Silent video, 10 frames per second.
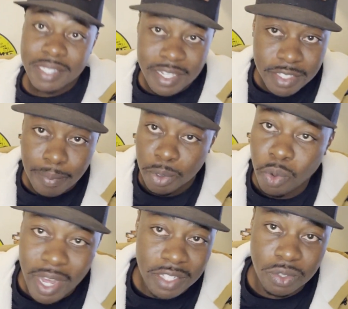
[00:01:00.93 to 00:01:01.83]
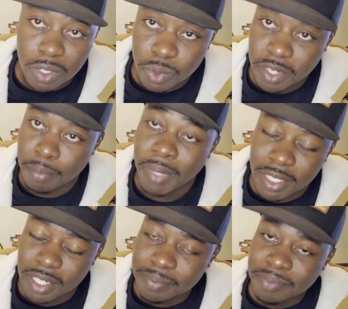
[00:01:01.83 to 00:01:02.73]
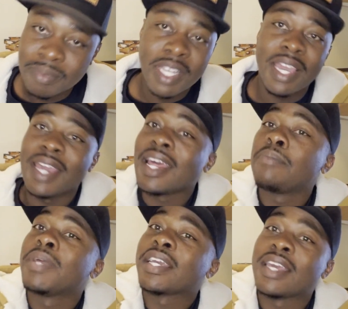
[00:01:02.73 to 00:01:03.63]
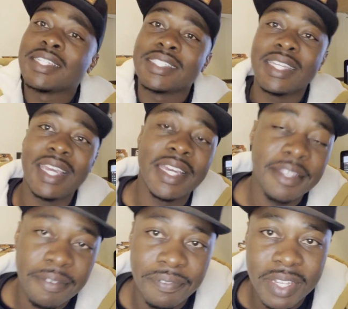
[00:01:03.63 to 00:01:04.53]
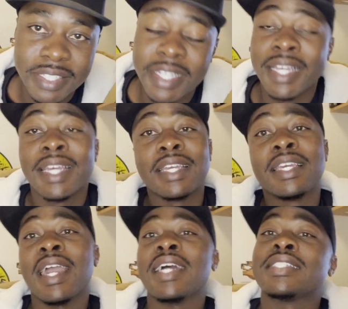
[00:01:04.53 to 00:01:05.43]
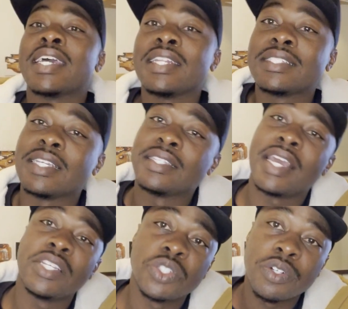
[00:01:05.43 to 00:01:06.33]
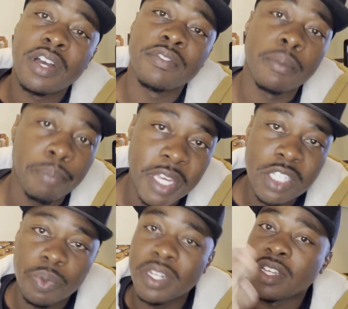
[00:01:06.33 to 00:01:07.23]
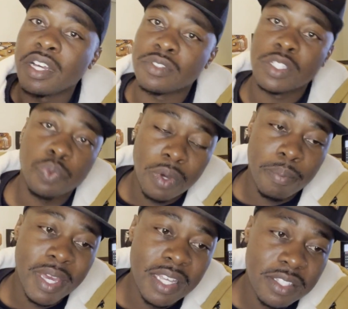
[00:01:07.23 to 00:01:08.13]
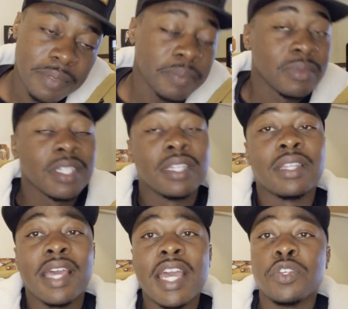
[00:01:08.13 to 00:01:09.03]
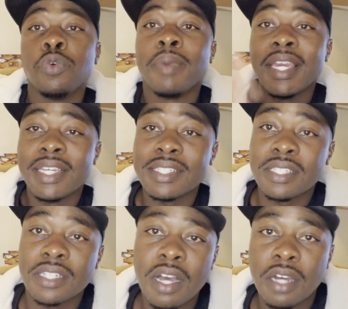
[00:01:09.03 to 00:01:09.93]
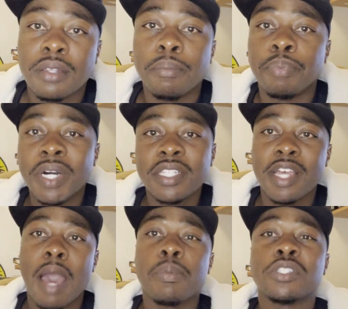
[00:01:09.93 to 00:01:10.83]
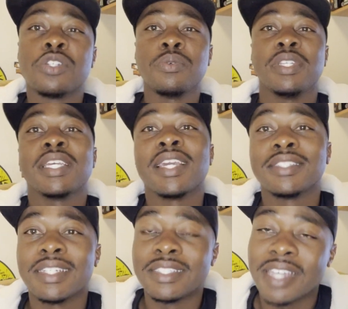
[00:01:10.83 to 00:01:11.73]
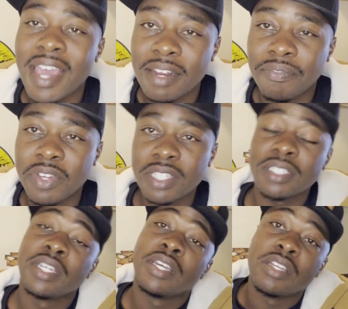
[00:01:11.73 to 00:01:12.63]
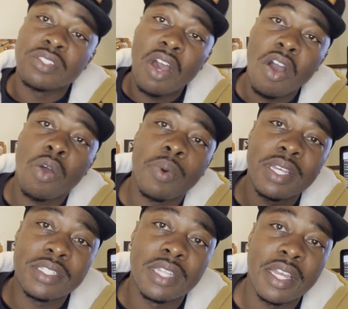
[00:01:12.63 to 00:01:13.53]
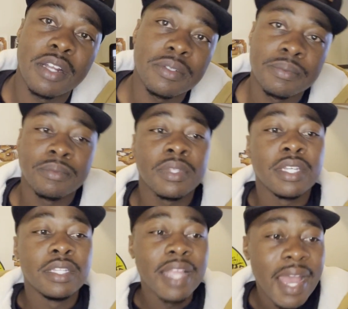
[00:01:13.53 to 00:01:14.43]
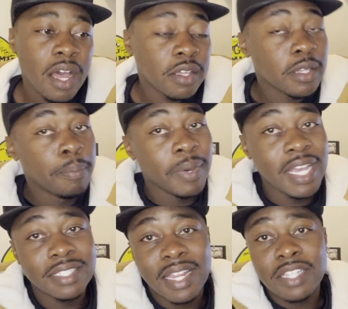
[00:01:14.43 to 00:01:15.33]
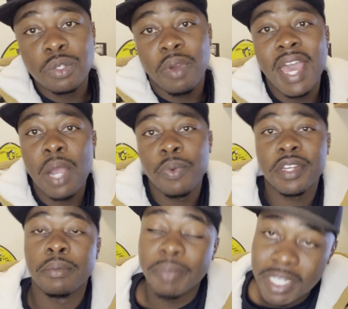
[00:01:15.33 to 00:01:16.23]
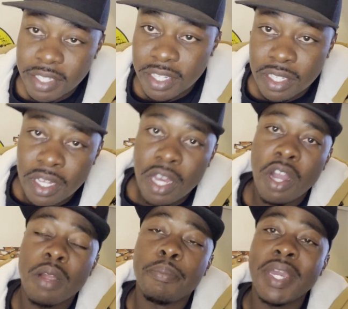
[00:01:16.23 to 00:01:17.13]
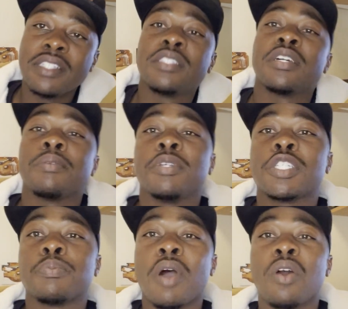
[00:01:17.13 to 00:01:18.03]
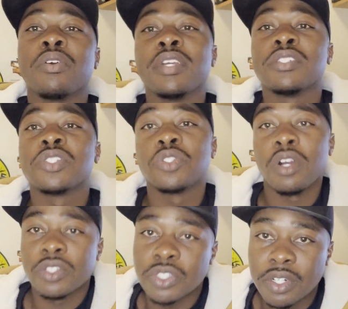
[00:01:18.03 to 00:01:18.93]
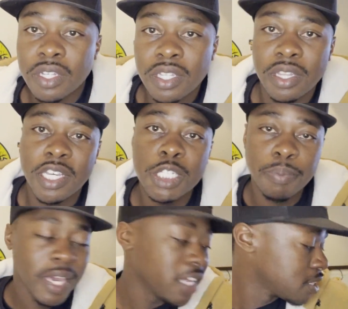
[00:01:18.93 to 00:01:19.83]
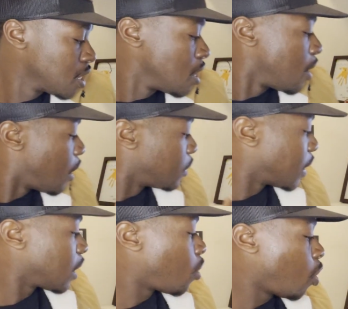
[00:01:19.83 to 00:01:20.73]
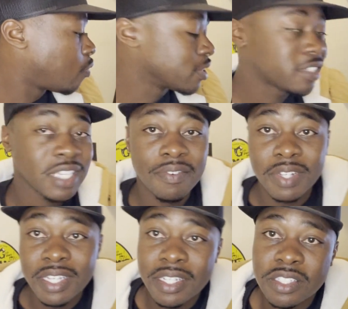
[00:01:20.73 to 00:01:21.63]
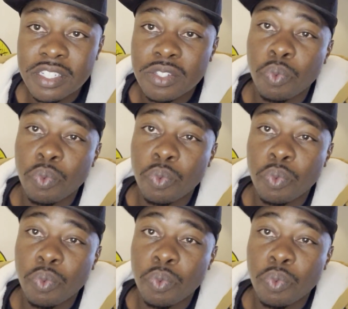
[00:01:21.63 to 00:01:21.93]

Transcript: Atypical Outdoors recommended, and I'm not catching any fish. Guys, that is the nature of the beast when it comes to swim baits, that you may get skunked, but the opportunity to catch a giant fish is always there. Now, the baits that I do have recommended are baits that are going to be smaller in structure. These baits are not over 7 inches.